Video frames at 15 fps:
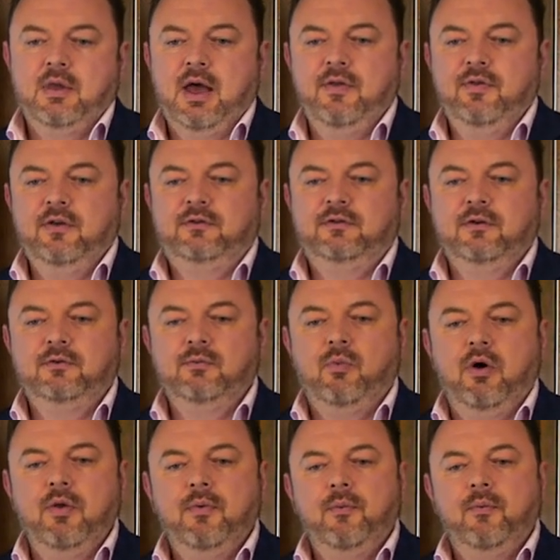And this is
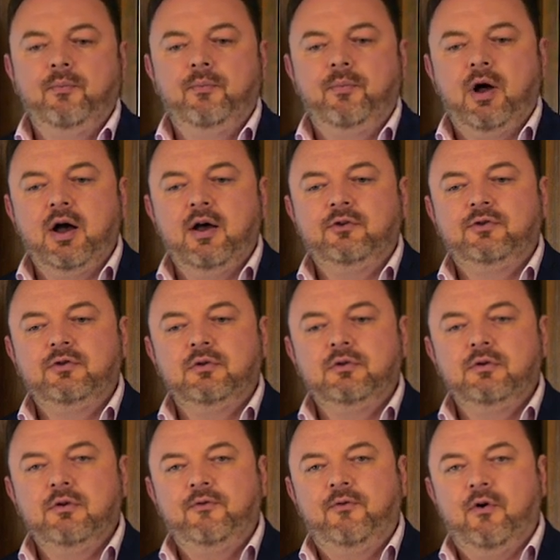what buyers should
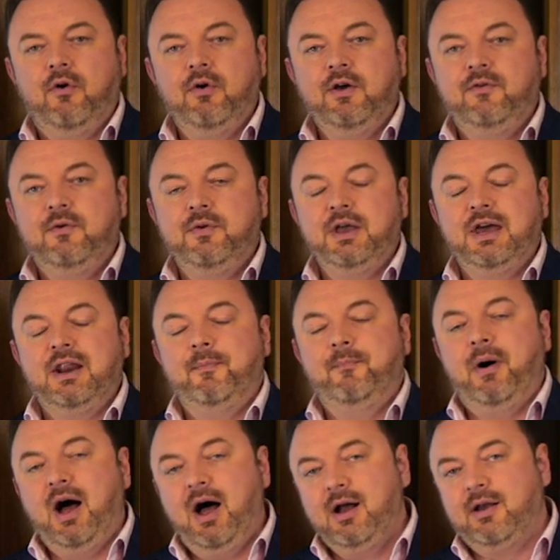look for if you want to get a
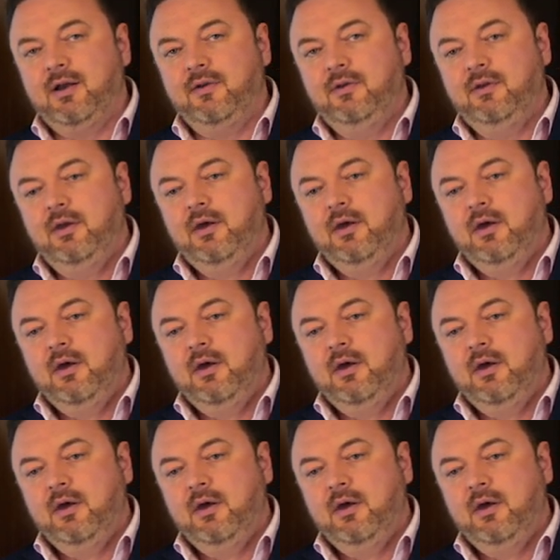bargain.